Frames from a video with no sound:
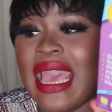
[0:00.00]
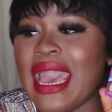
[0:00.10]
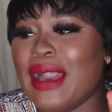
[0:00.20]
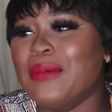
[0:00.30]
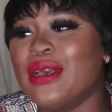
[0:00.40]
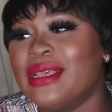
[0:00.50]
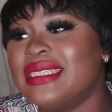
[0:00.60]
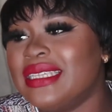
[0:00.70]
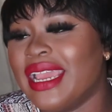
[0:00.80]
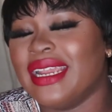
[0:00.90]
And
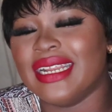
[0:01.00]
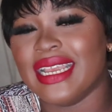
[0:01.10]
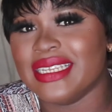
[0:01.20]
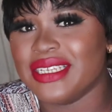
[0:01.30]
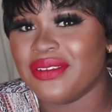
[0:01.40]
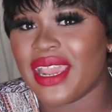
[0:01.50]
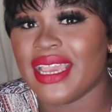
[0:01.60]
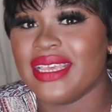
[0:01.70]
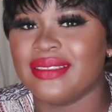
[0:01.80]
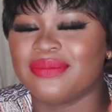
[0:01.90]
because here in
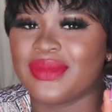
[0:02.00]
Nigeria,